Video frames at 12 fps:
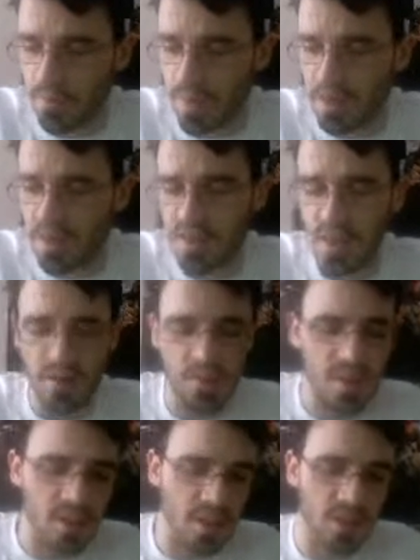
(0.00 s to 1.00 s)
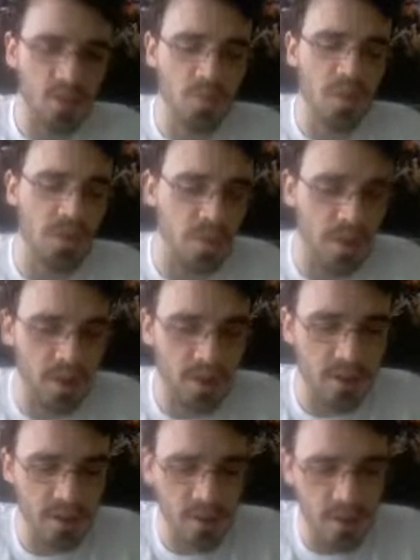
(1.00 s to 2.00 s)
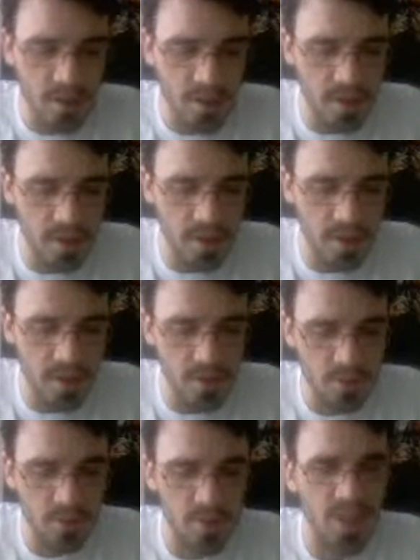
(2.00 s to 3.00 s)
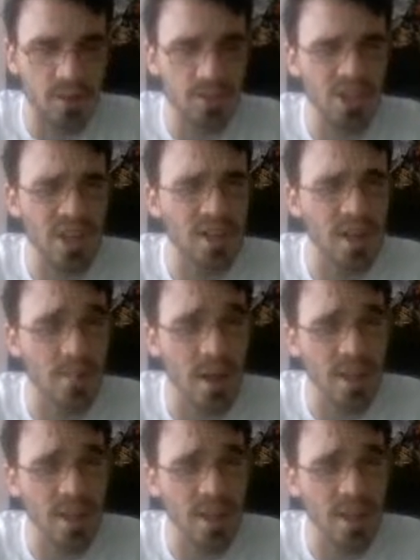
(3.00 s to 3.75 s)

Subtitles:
Make the deck run a little bit quicker without trying to